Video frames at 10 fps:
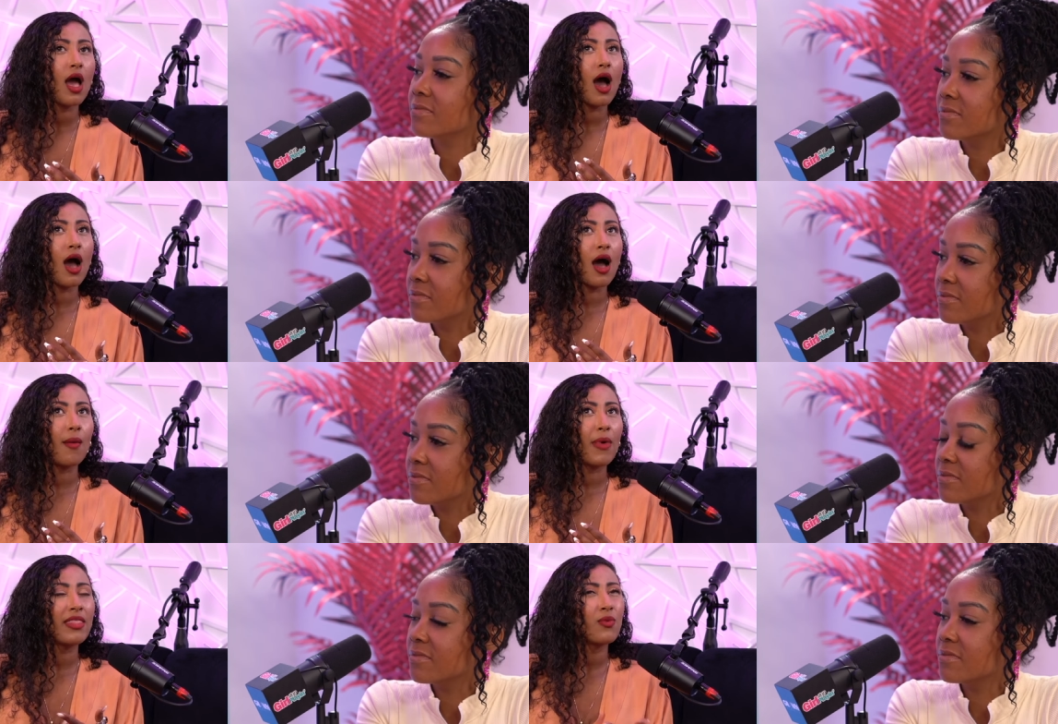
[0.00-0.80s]

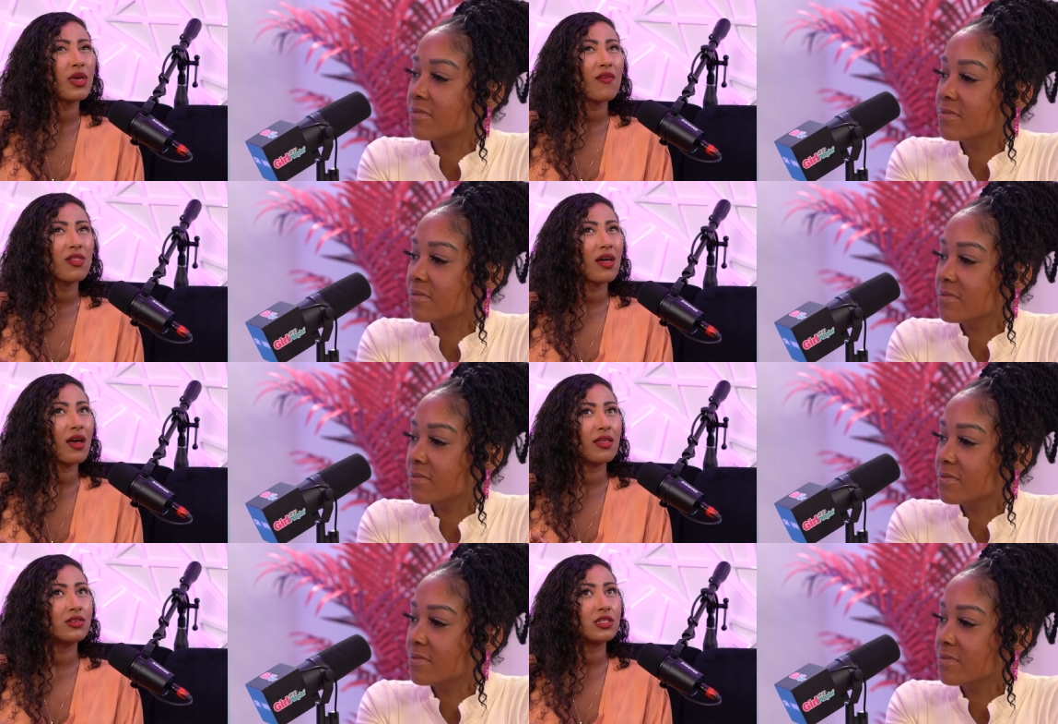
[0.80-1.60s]
Speaker 1: Um, and then we have a lot of
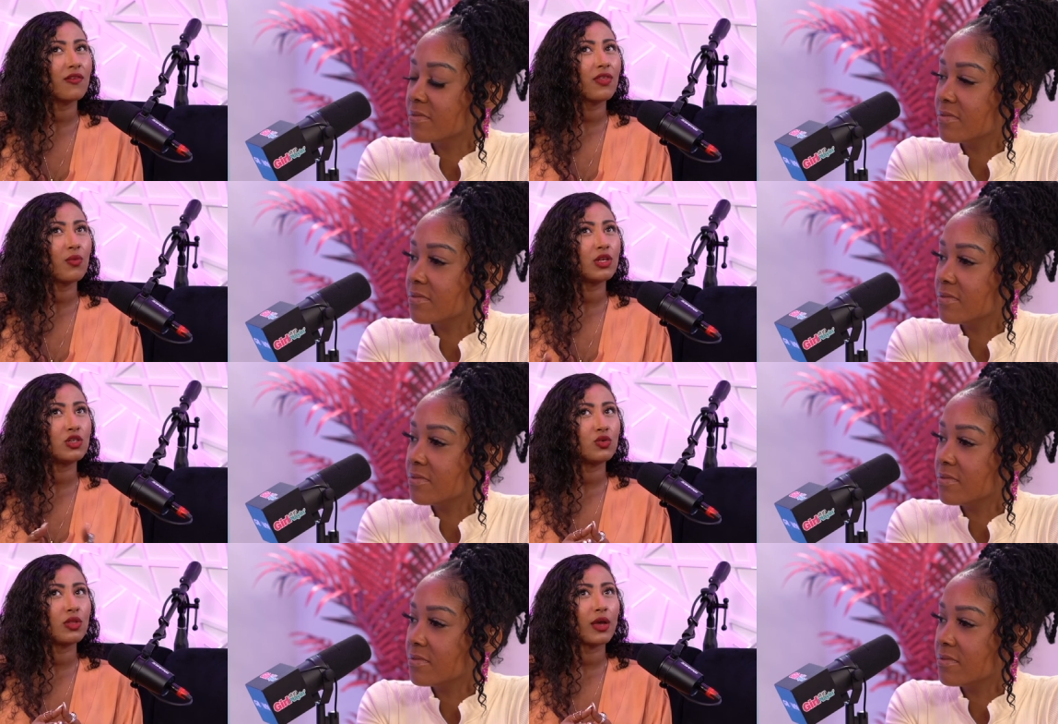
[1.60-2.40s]
other stuff that we
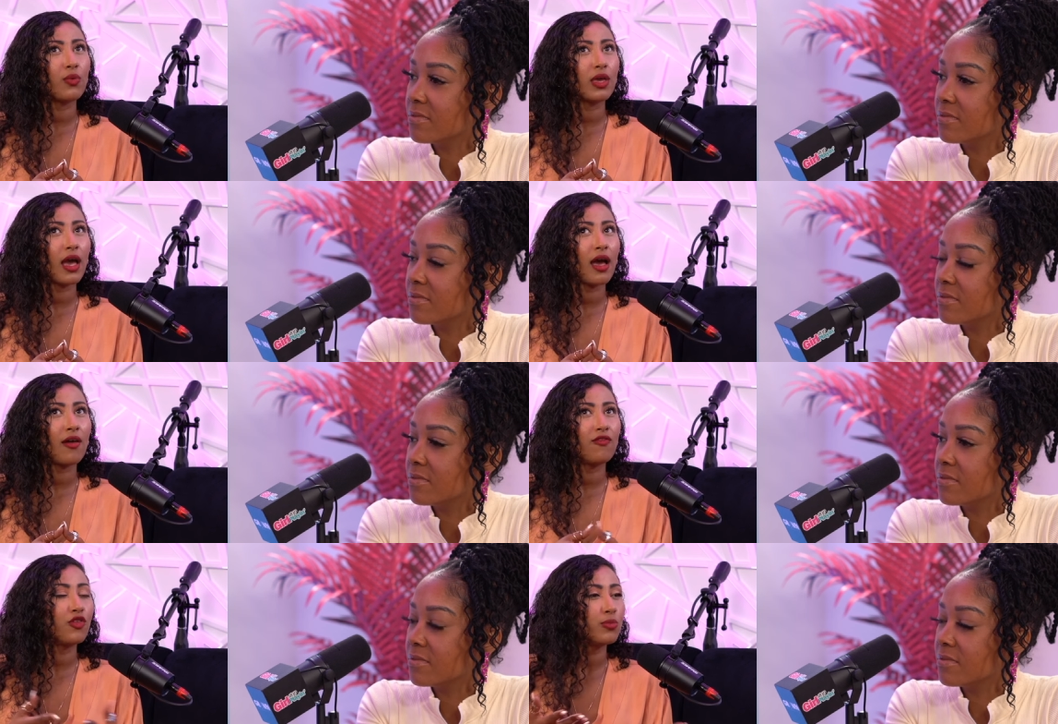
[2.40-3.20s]
do. Like we have full